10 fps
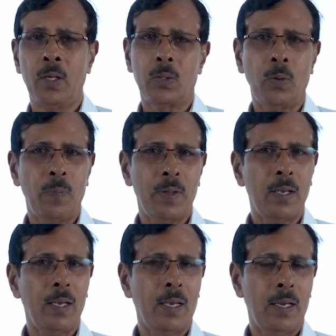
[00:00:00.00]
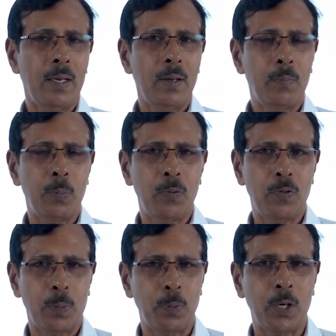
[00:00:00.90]
So,
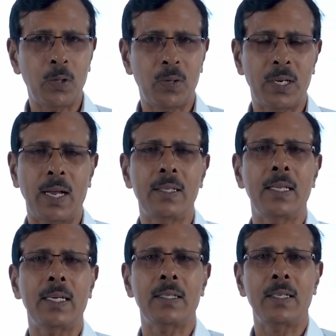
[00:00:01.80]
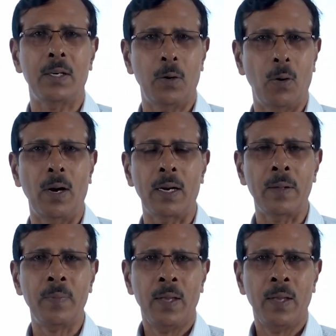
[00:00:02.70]
for putting through the transaction in dollar,